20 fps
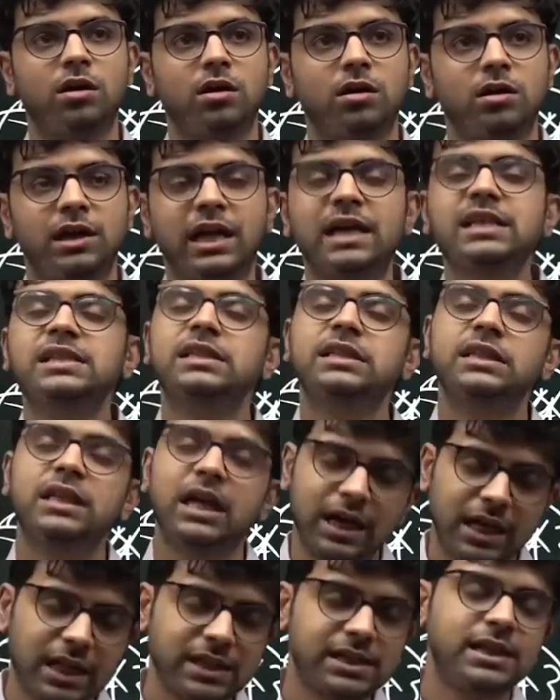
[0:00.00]
Does
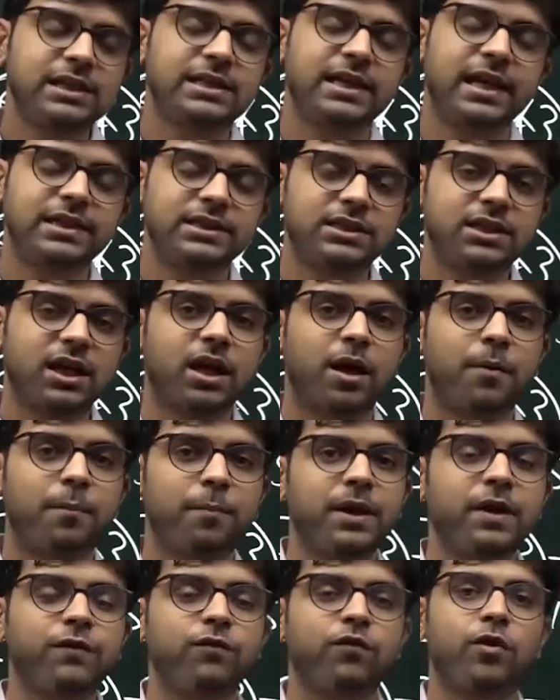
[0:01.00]
it change the
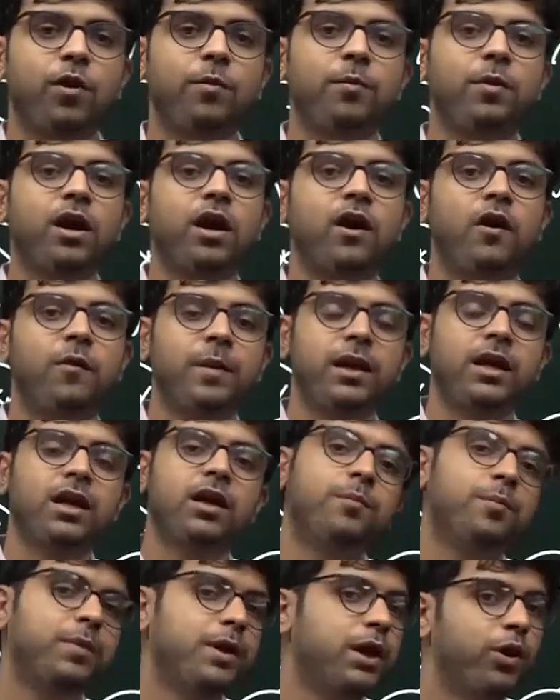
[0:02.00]
company from a government
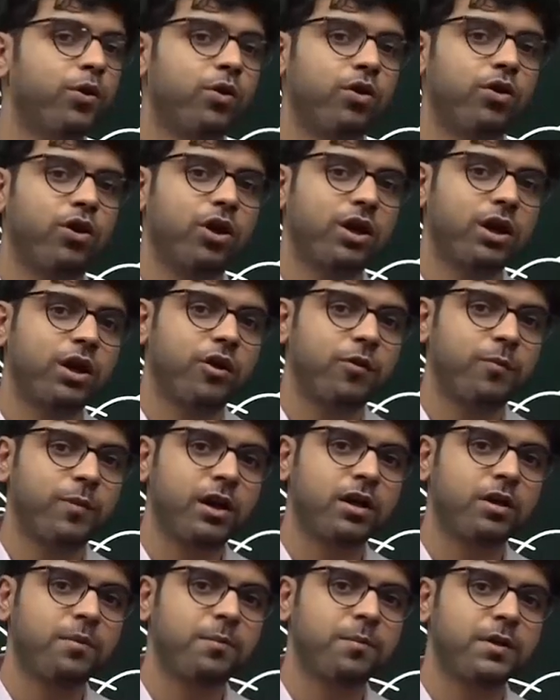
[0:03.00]
company to a non-government
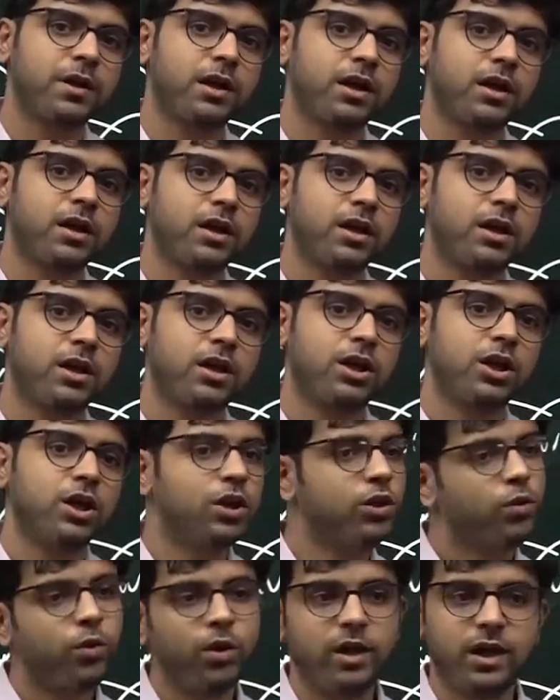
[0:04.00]
company?
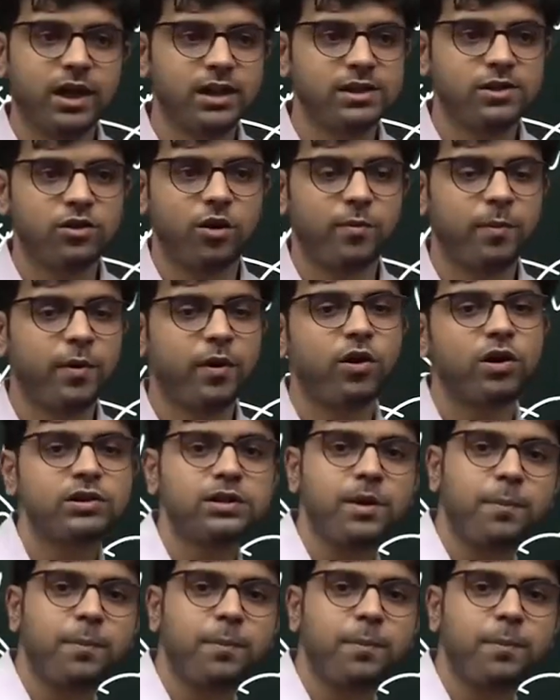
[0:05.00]
No, it does not, because the